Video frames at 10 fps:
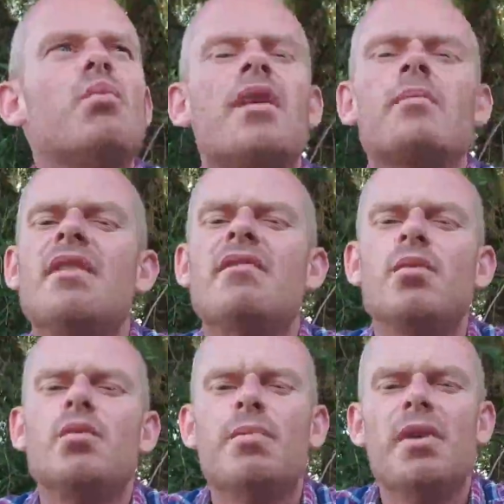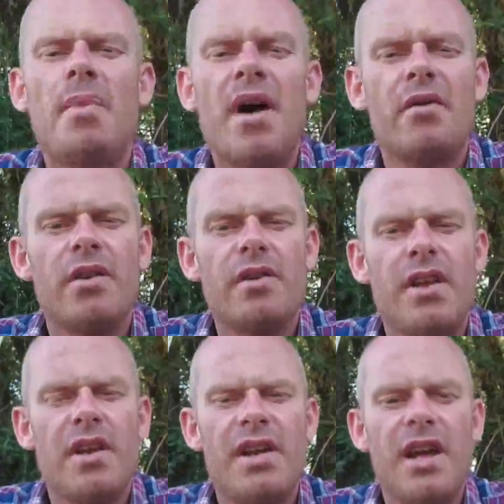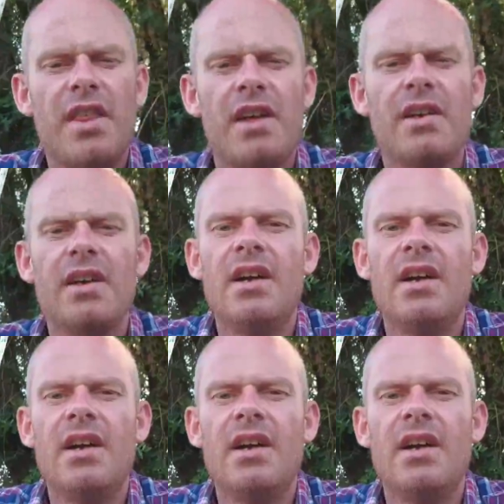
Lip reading: one bivvy would be better in than another.